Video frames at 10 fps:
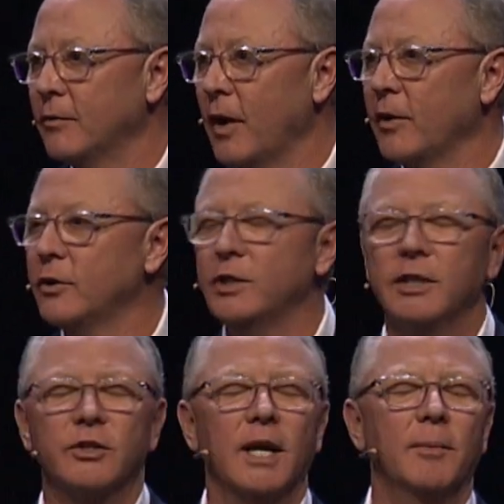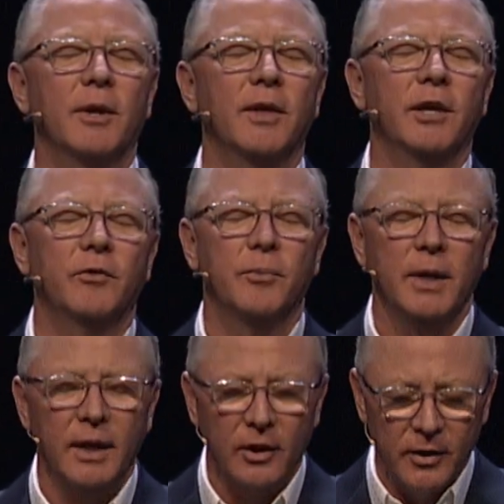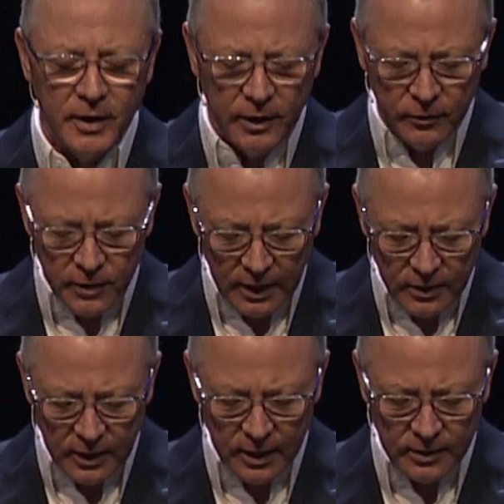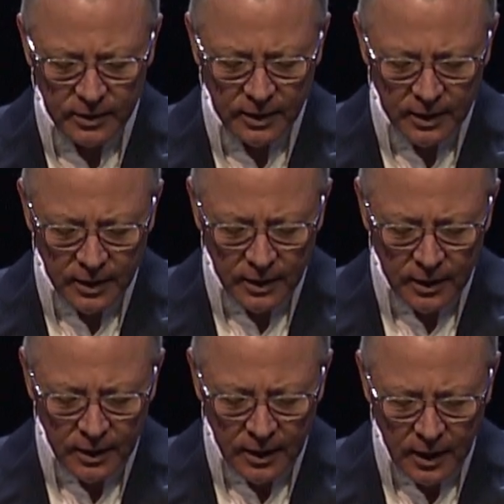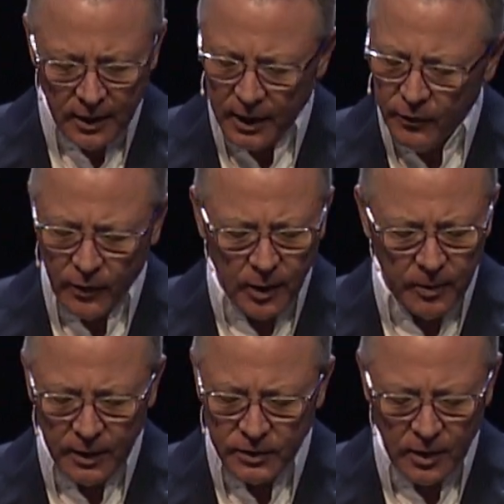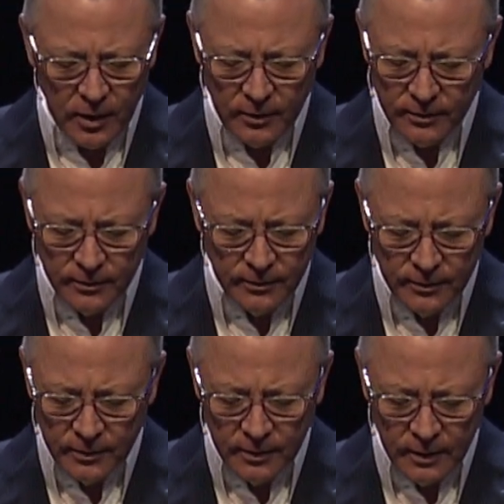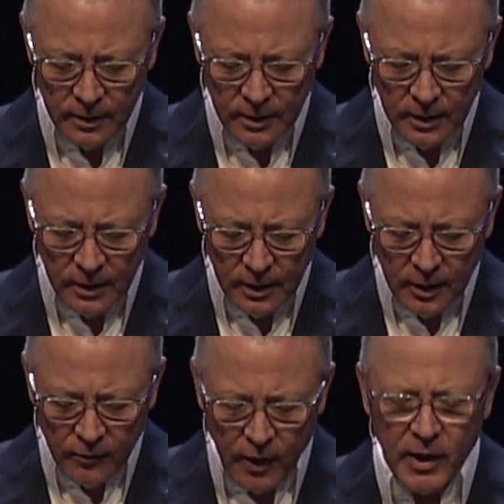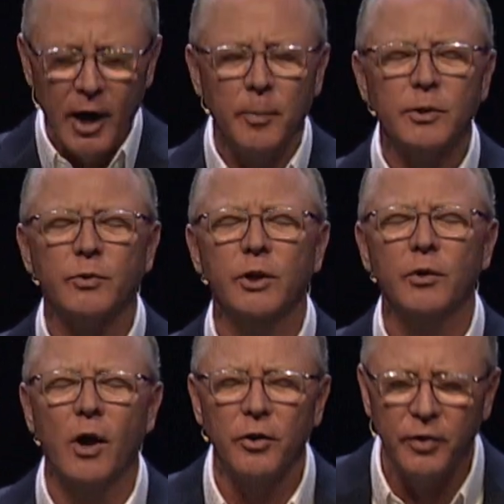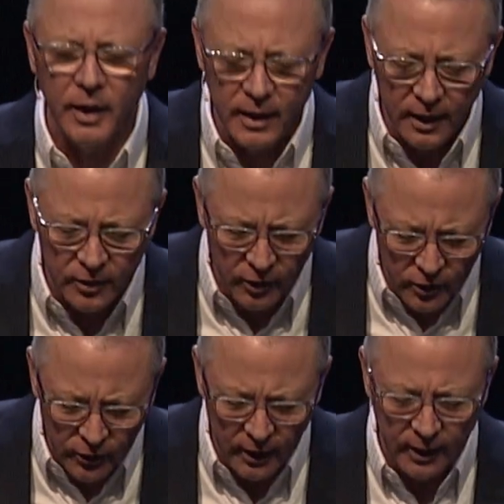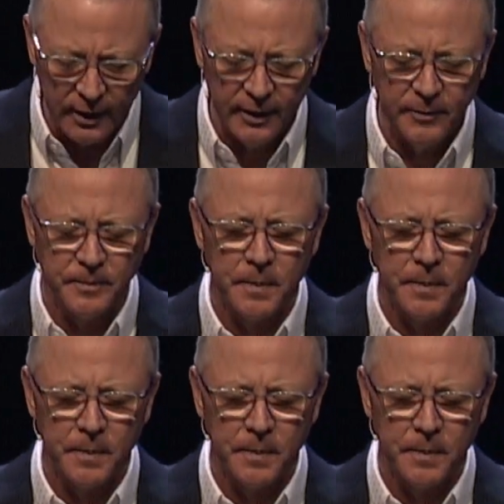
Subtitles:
Father, in Jesus' name, I thank you for being here. I thank you for teaching us. I thank you for helping us all. Father, help us renew our thinking to your thinking.